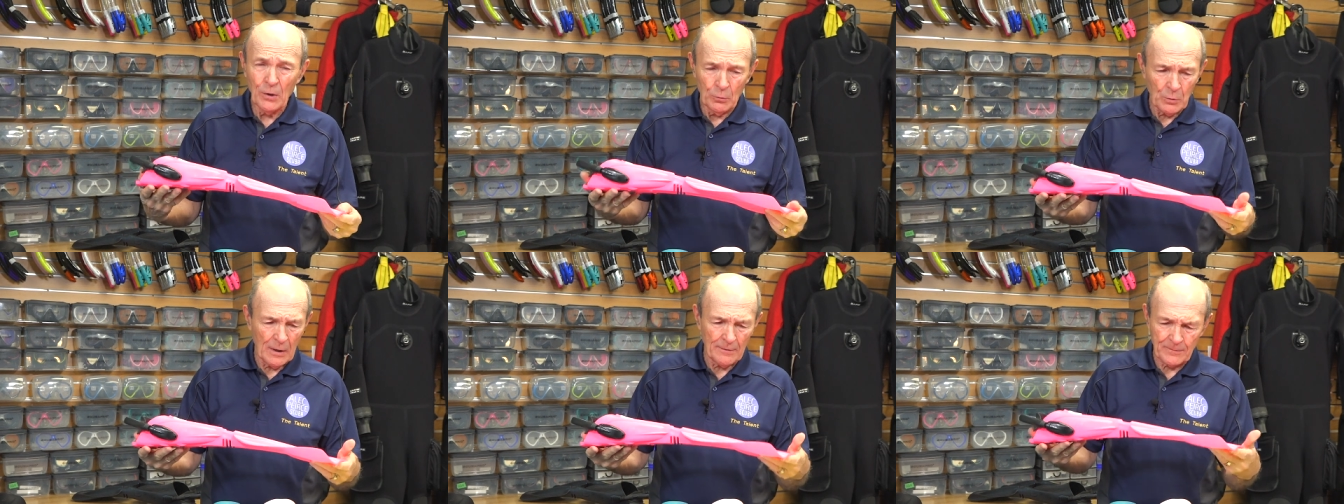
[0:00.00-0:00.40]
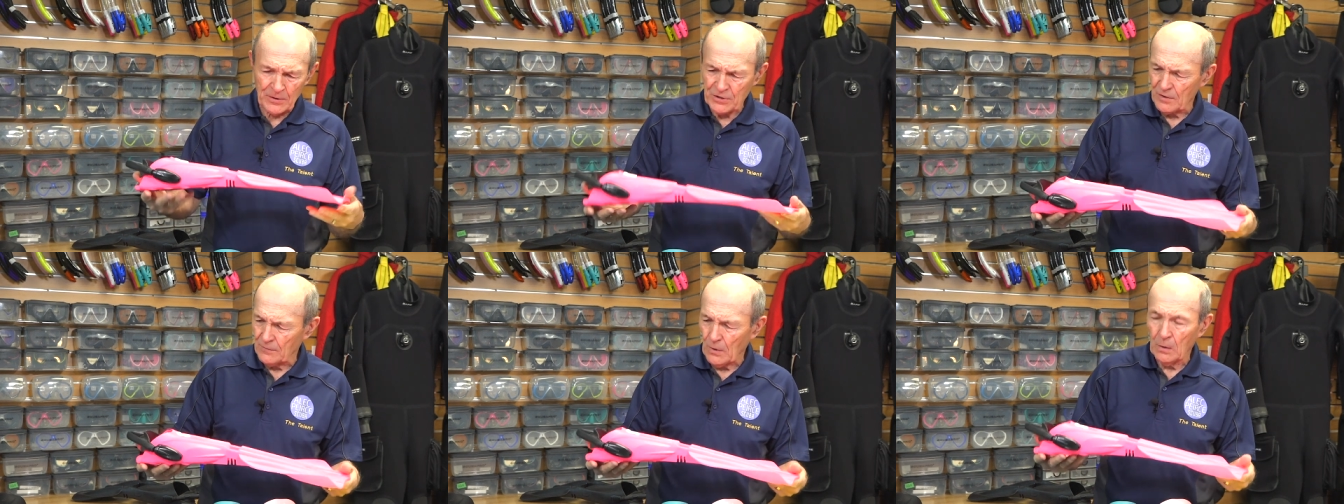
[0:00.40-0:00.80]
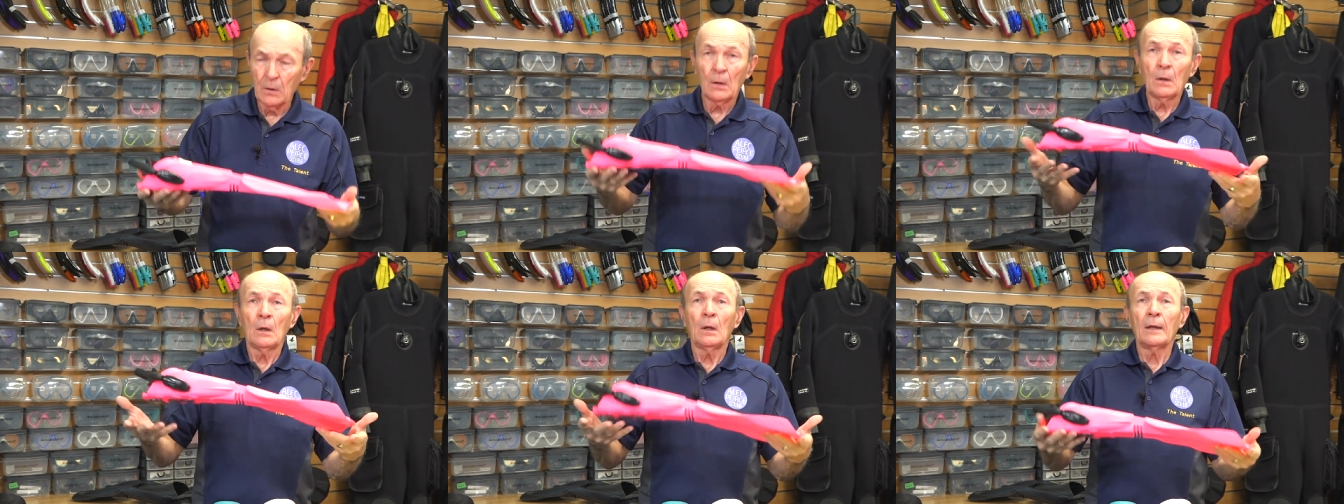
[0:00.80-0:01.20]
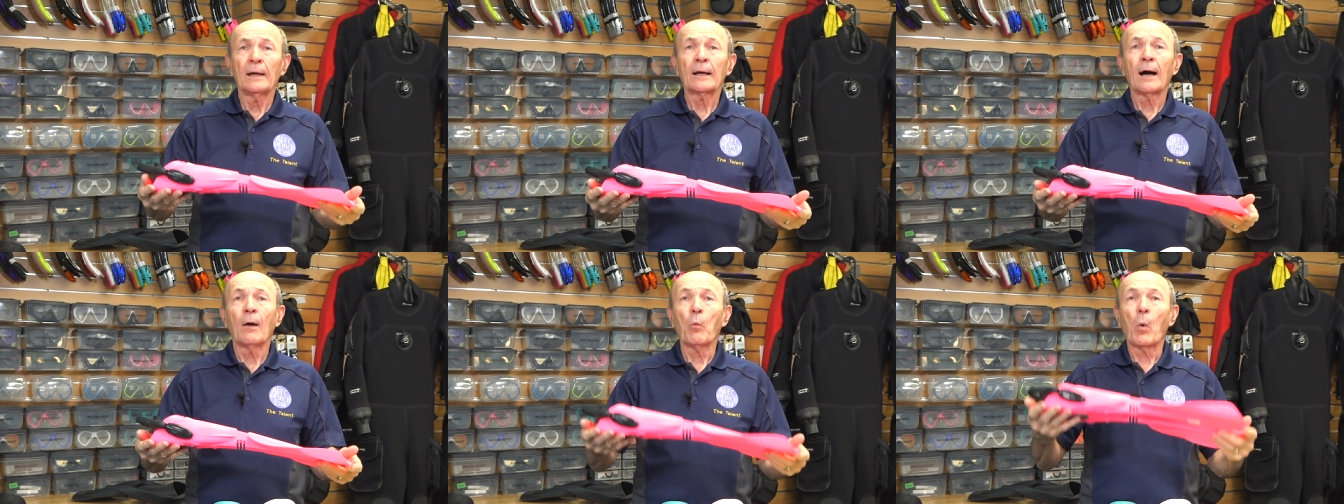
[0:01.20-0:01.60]
Well, first of all,
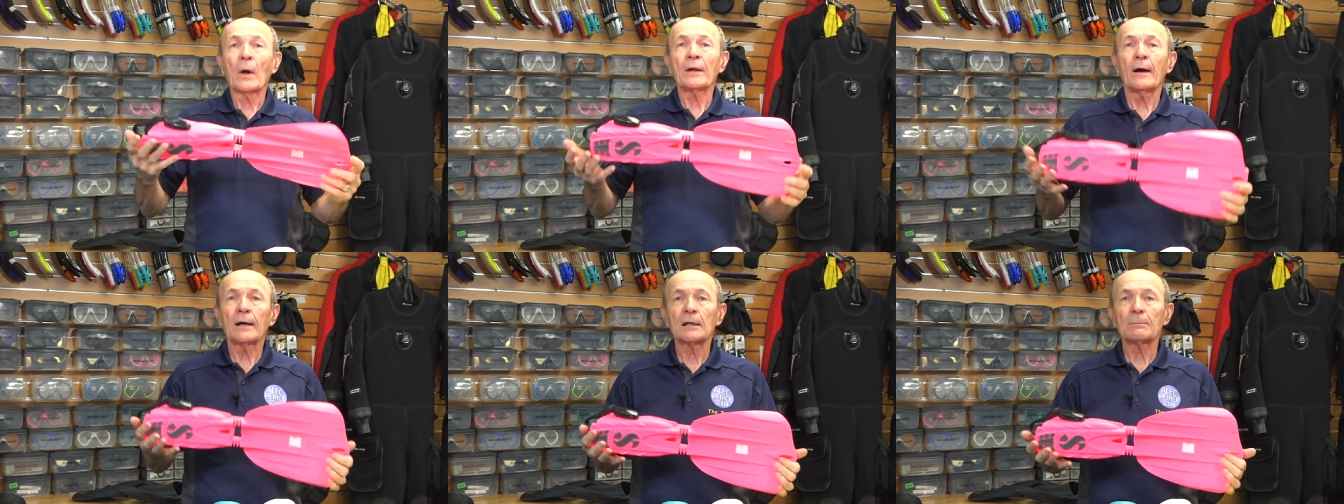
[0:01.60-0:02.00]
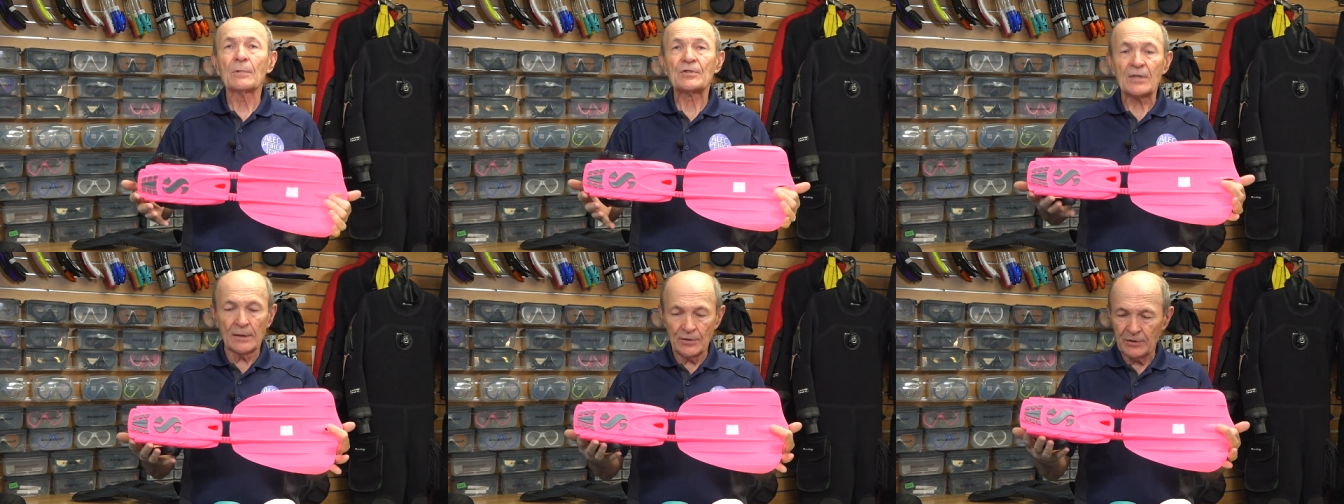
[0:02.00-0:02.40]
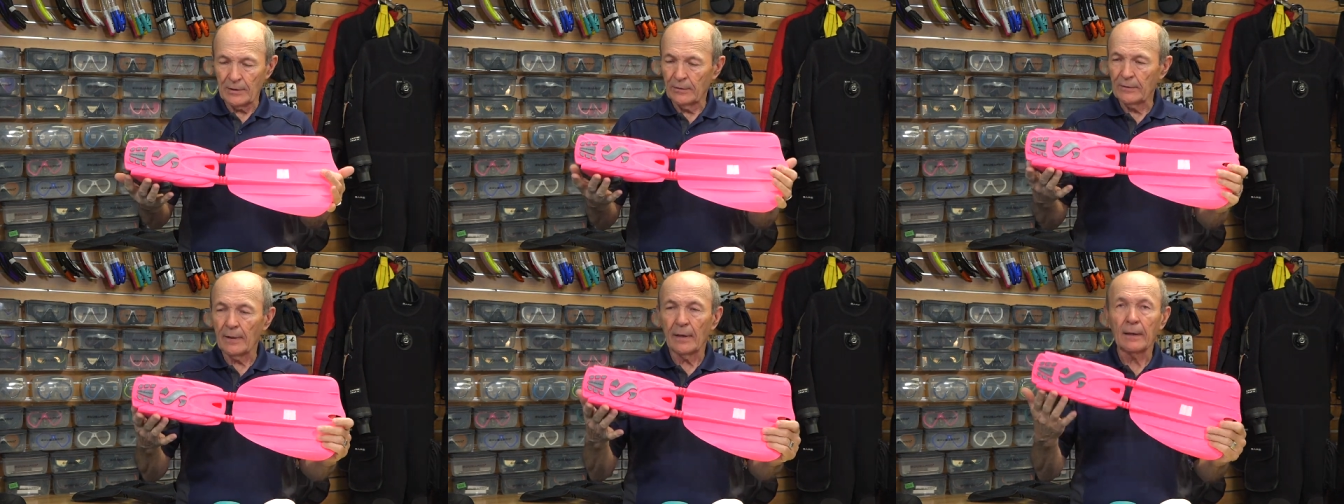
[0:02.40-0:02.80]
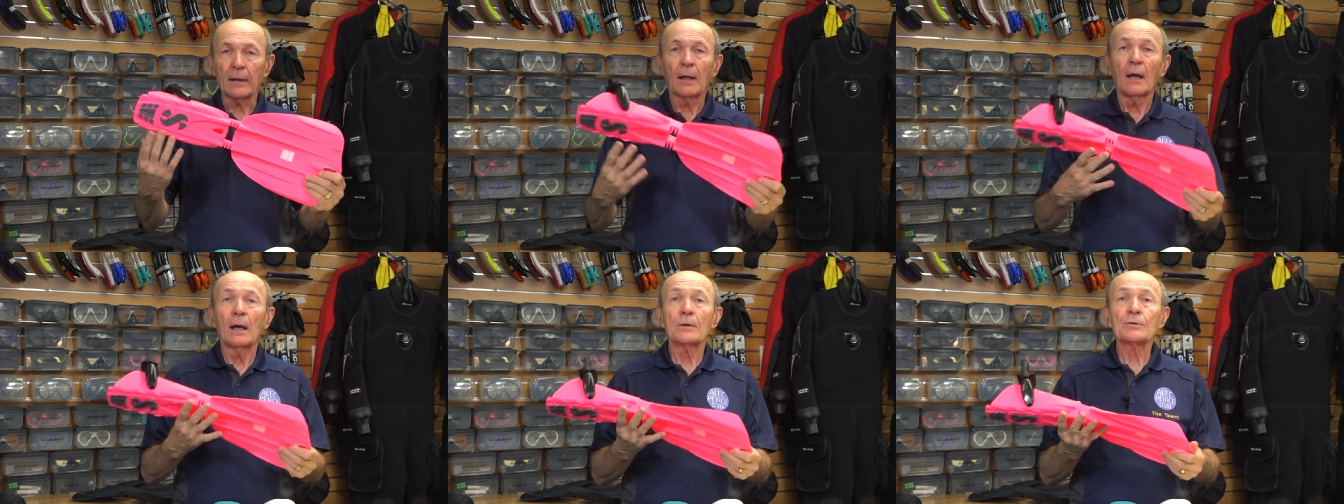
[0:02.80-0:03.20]
100% synthetic,
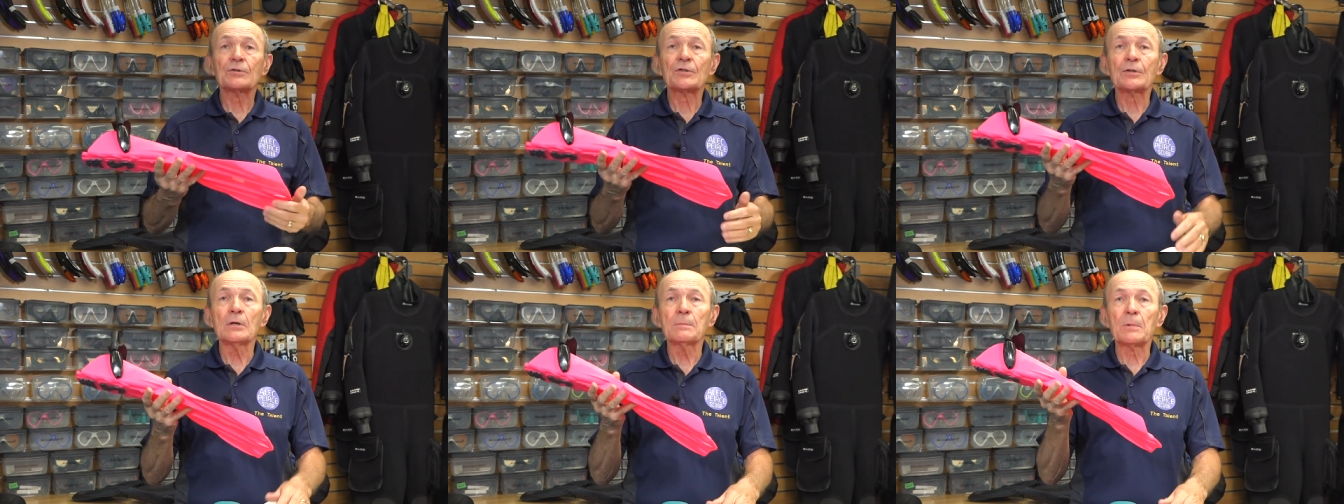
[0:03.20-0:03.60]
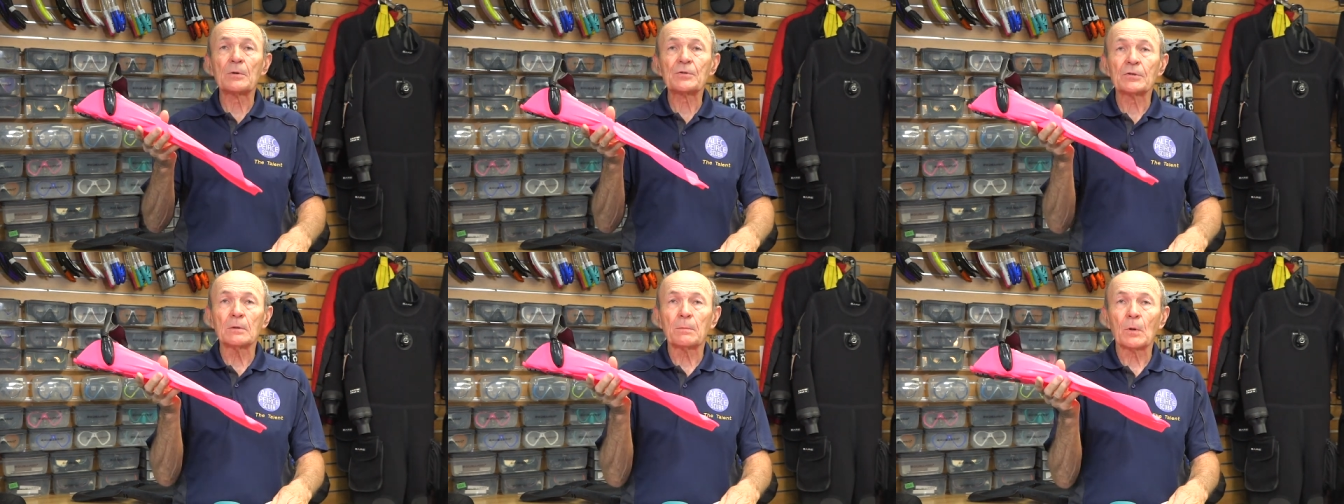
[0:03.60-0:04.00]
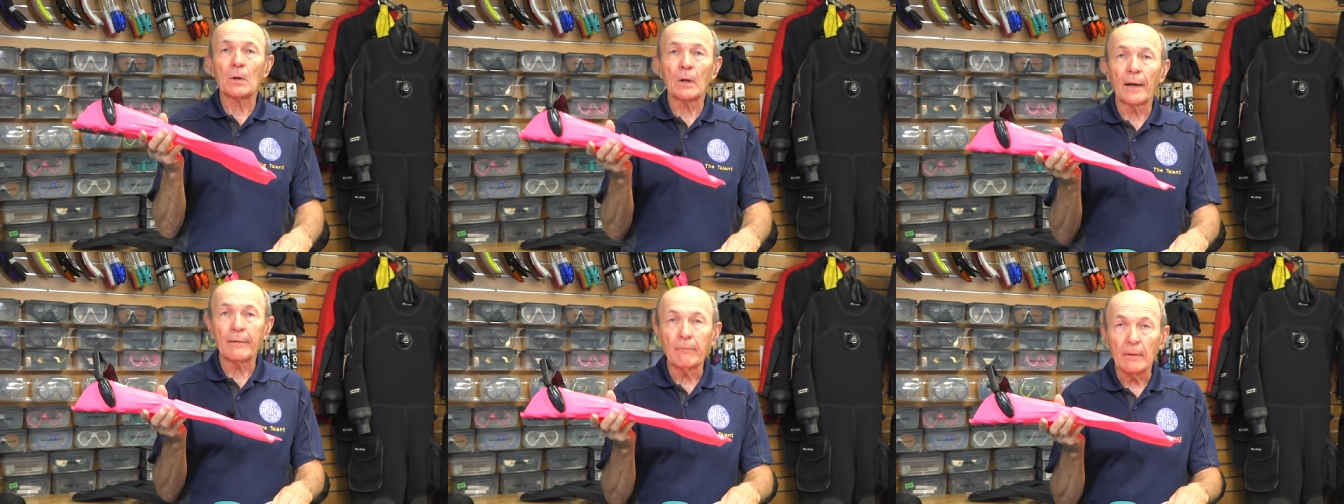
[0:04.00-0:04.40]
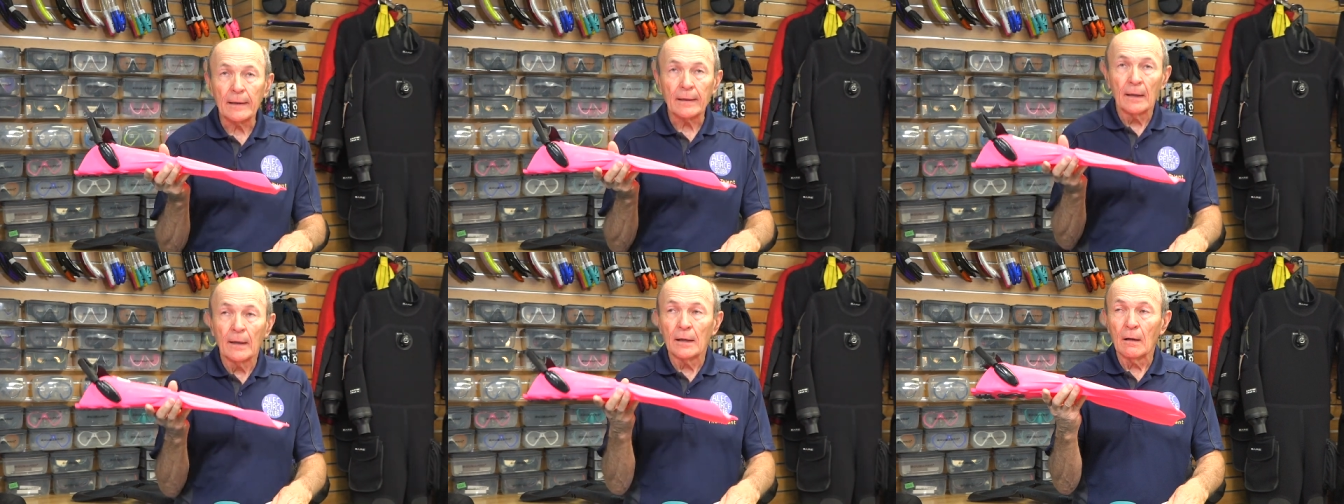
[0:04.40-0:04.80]
super, super lightweight.